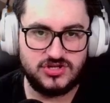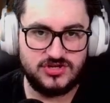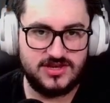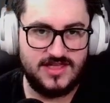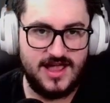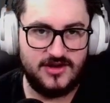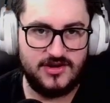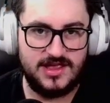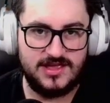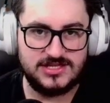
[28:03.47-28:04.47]
into the iron
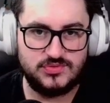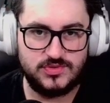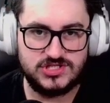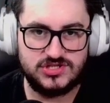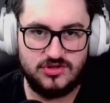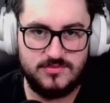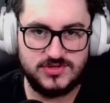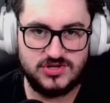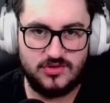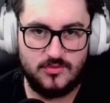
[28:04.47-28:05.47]
ingots, which slowly but
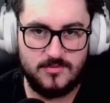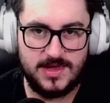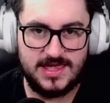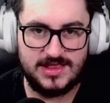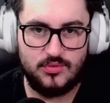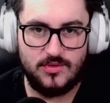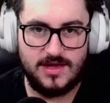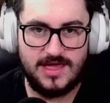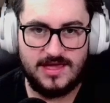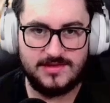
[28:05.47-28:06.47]
surely will make into
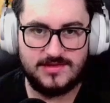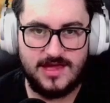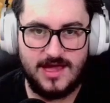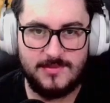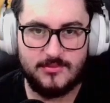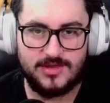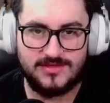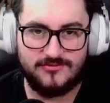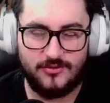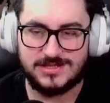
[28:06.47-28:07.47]
to upgrade the
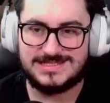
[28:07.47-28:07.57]
first.